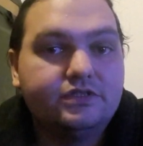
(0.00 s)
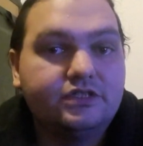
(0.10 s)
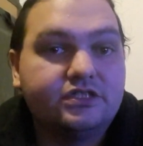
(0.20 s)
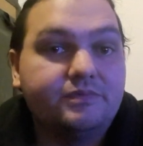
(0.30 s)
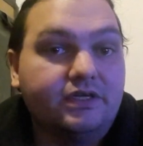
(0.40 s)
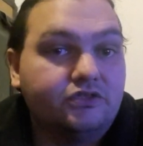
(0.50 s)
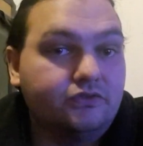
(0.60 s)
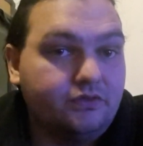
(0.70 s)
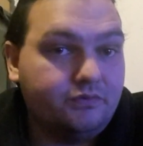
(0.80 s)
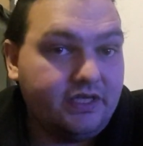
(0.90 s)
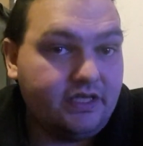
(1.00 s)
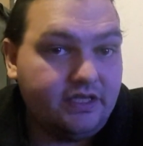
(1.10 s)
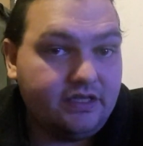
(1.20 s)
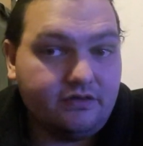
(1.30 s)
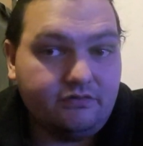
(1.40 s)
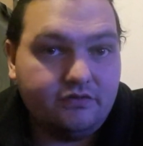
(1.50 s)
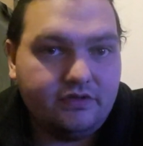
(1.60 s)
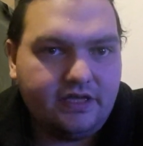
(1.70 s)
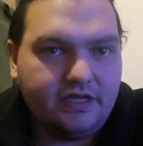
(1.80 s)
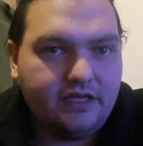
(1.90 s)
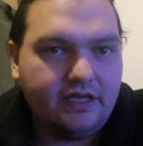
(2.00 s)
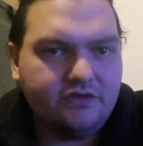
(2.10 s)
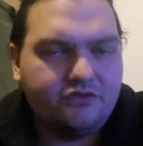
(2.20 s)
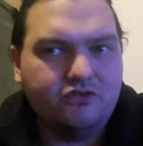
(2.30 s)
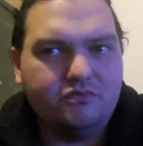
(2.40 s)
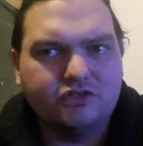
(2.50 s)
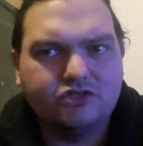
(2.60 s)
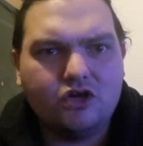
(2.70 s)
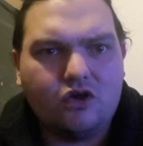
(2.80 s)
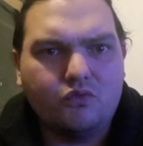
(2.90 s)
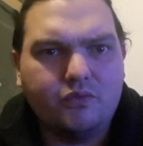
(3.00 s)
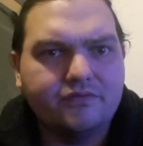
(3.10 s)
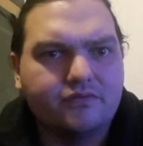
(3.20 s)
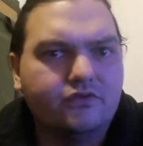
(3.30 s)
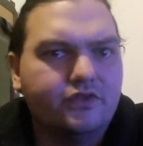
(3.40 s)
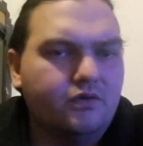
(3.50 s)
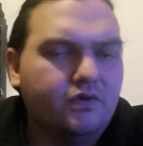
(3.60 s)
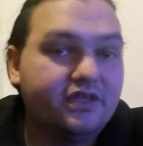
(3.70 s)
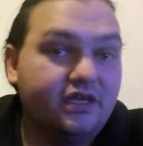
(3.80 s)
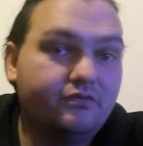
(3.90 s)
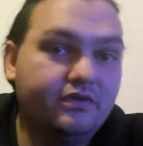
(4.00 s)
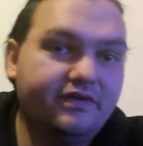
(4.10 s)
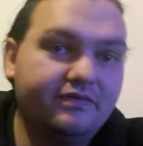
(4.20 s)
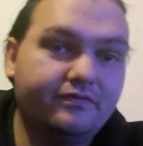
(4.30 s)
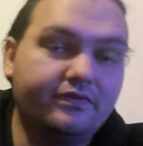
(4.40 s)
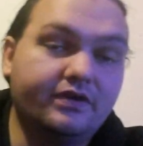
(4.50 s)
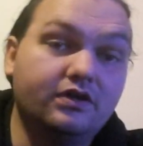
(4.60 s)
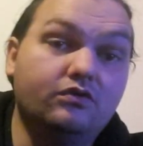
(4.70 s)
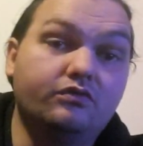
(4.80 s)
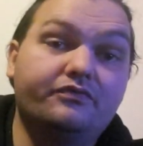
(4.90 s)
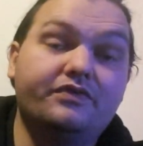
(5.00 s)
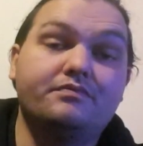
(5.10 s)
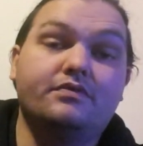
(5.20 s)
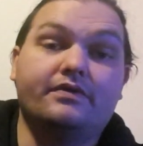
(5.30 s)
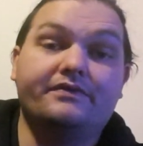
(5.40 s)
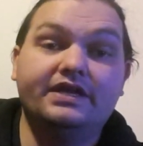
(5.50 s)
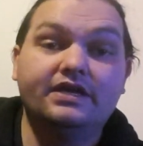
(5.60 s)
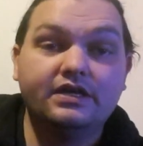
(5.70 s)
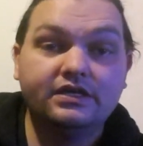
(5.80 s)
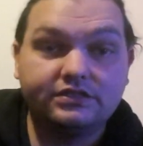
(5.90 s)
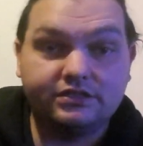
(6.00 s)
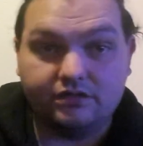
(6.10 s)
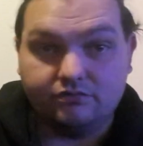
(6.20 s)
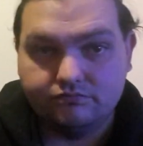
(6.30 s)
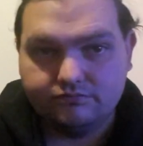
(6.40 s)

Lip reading: just to make sure that we don't hit too much cold weather, although I think we're in for a cold February, so